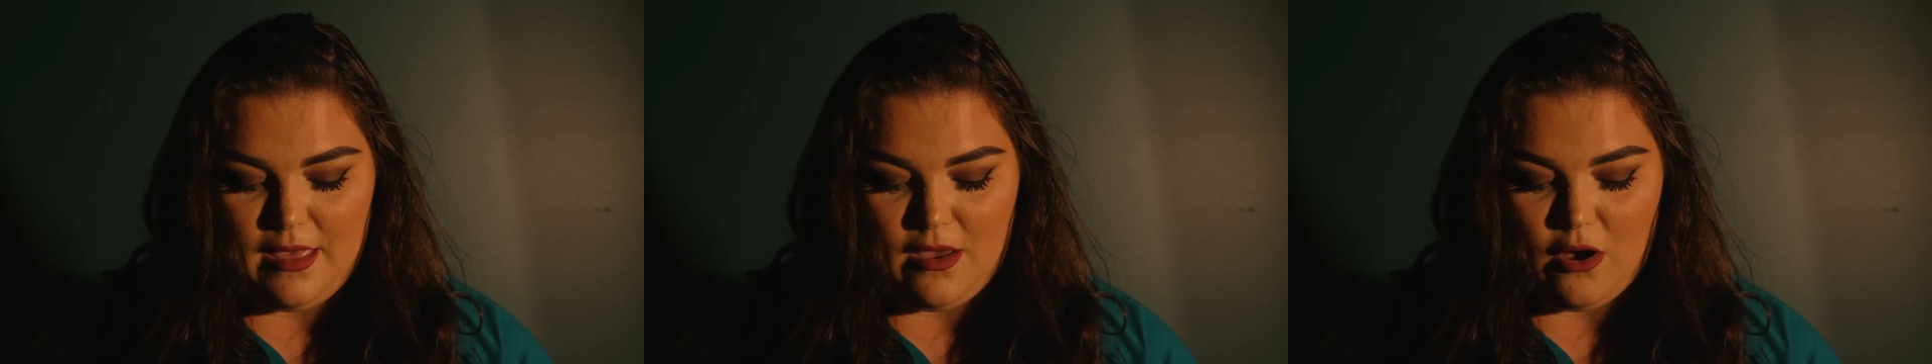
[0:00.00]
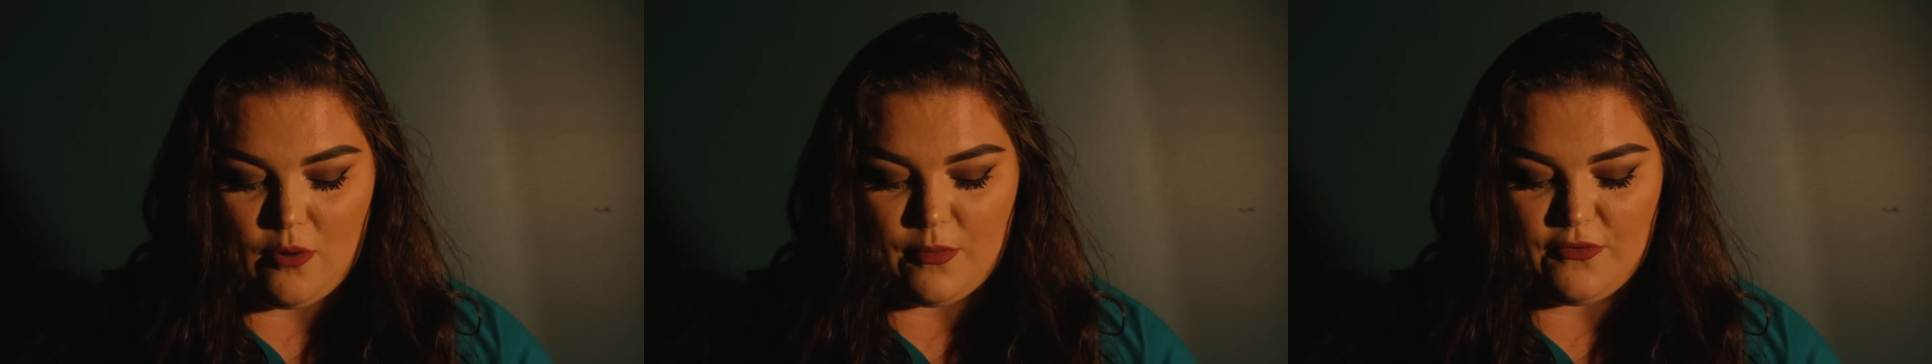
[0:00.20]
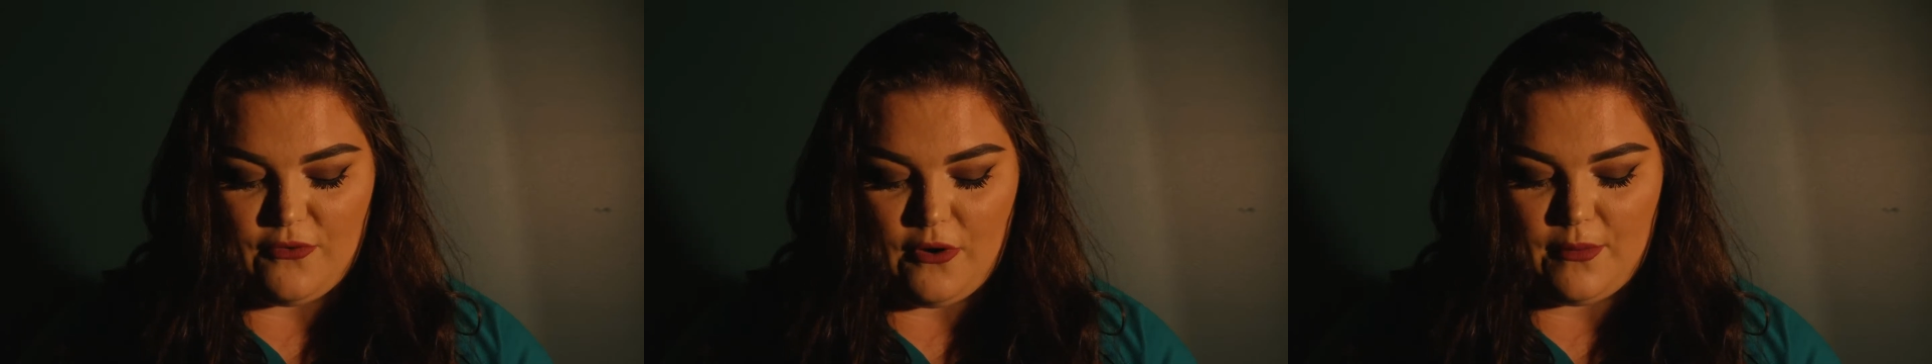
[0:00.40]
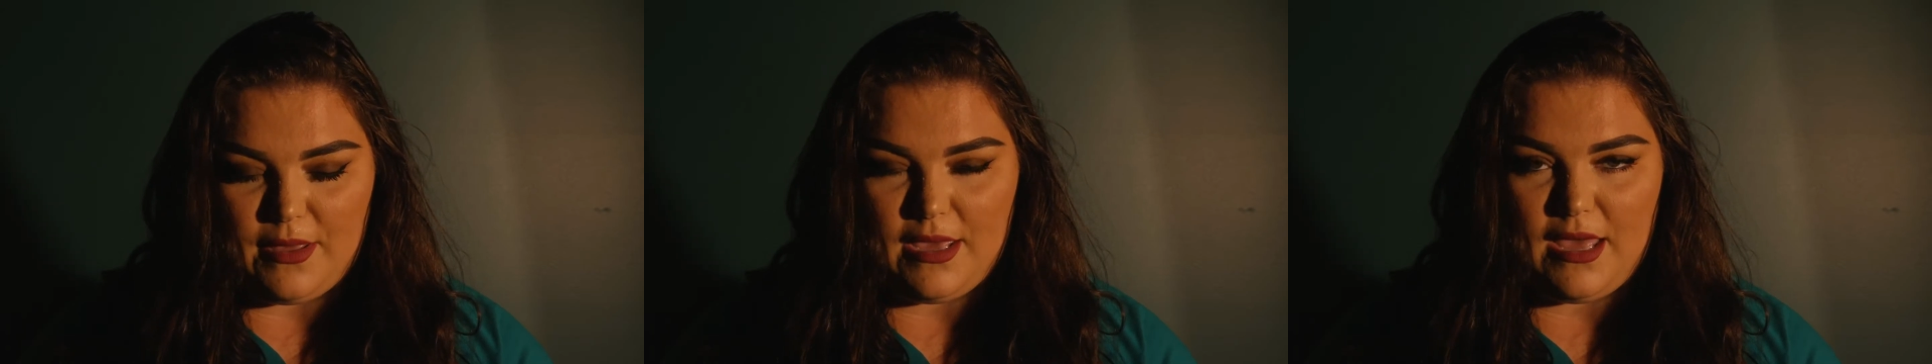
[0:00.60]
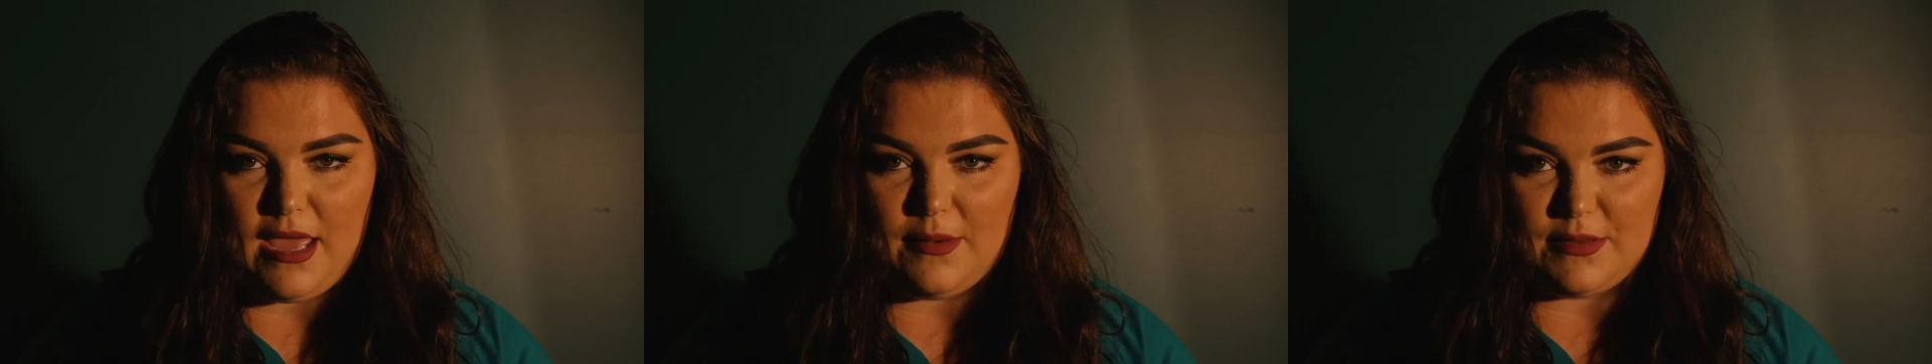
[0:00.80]

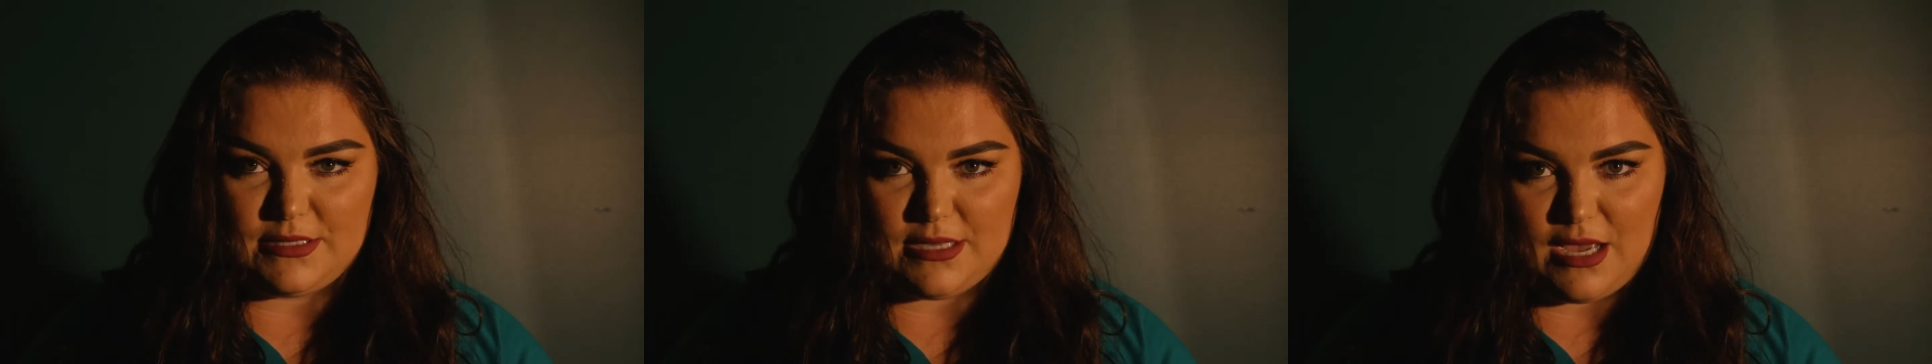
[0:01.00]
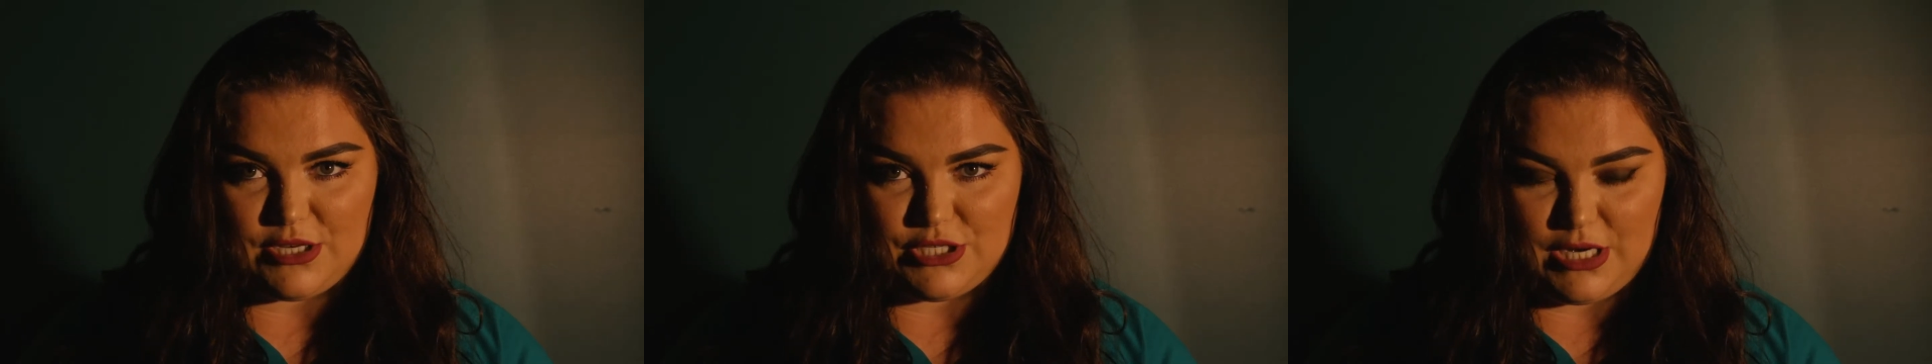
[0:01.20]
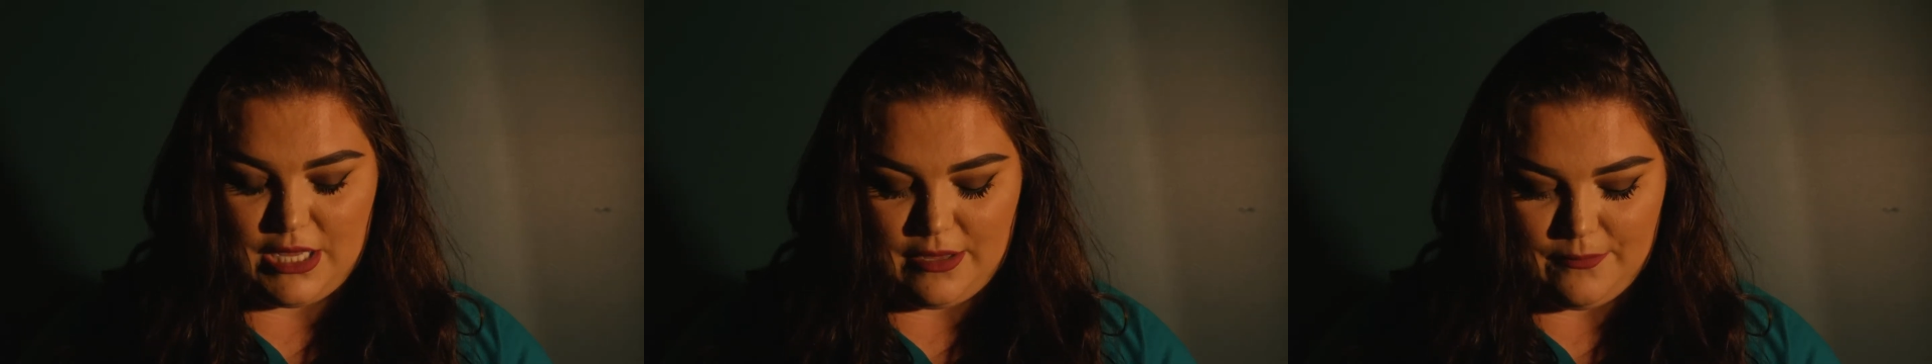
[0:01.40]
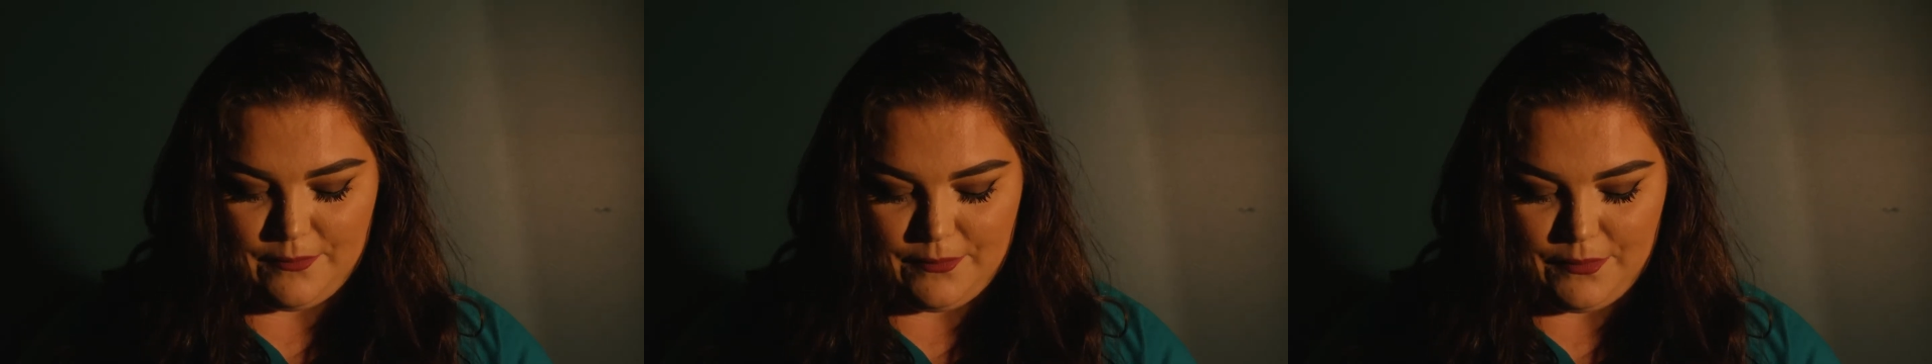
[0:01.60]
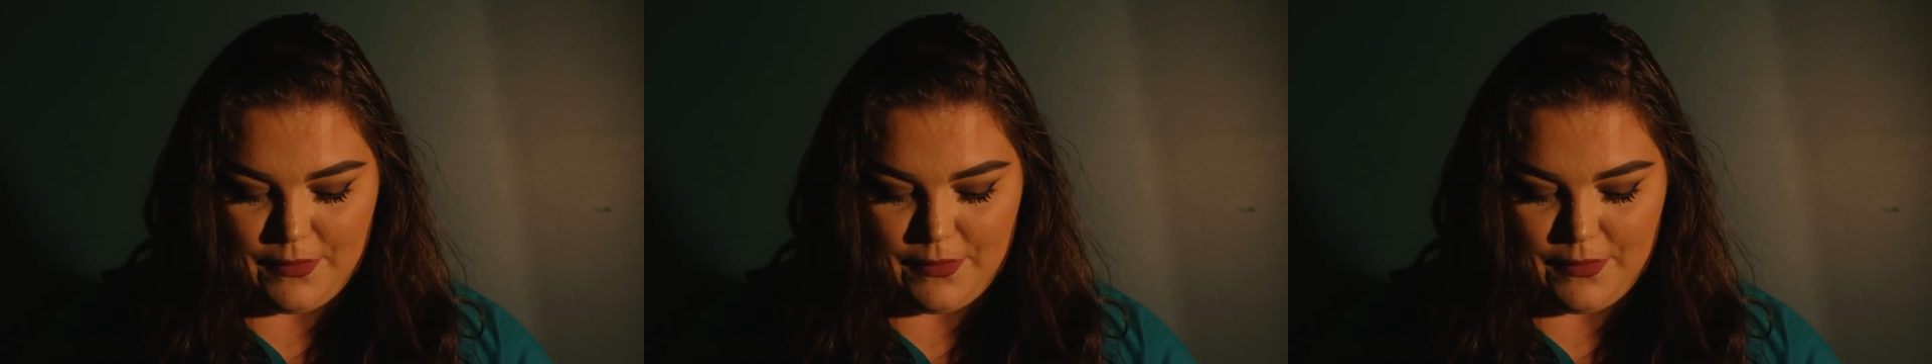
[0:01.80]
homophobia, and misogyny,